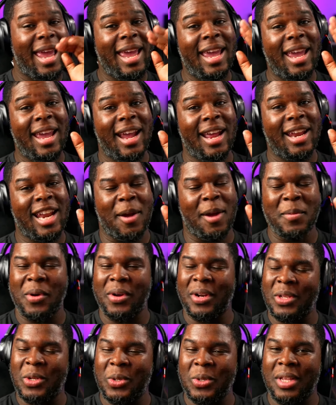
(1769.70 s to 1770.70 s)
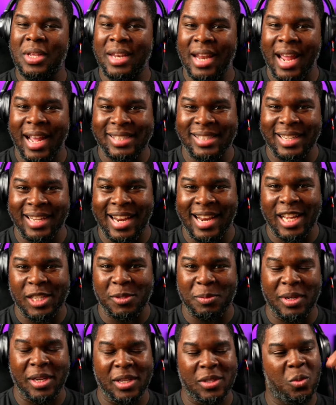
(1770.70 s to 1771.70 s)
And I'm gonna do the next
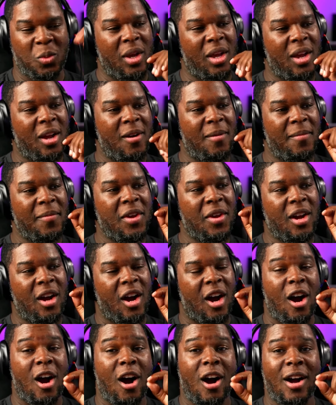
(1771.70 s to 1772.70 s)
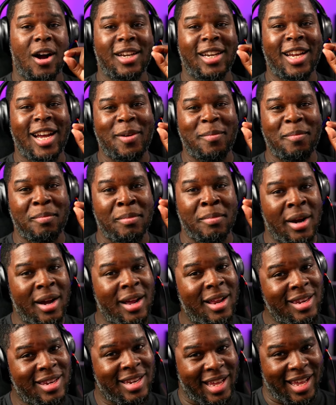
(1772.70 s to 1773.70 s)
announcement as well on
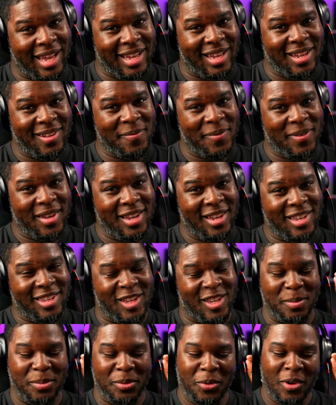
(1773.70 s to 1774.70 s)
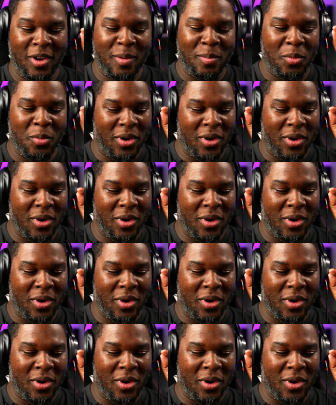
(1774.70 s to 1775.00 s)
Monday. Your boy